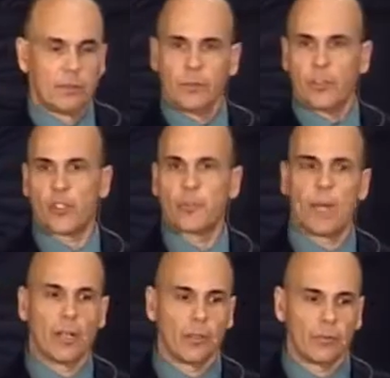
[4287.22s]
The
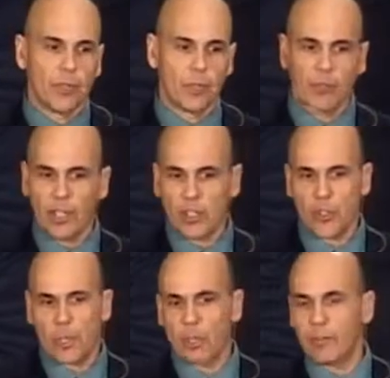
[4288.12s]
OFAH
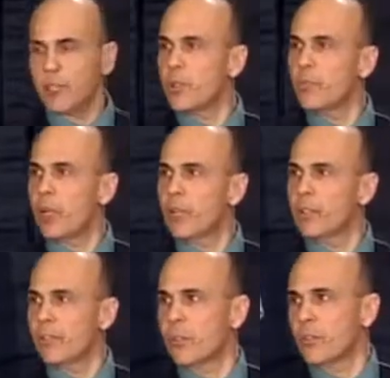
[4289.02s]
Shimano Fishing Pond
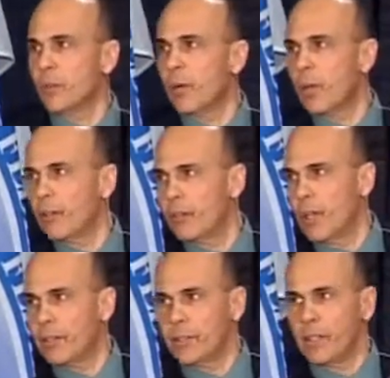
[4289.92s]
is also part of
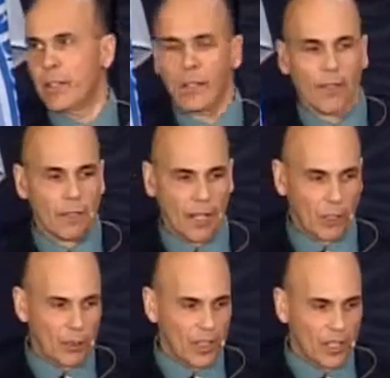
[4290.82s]
that
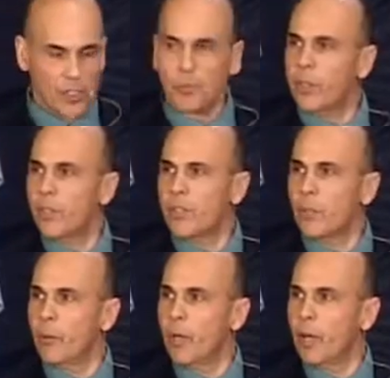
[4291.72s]
learning experience
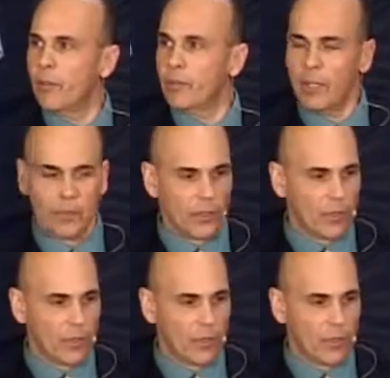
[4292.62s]
that we offer at the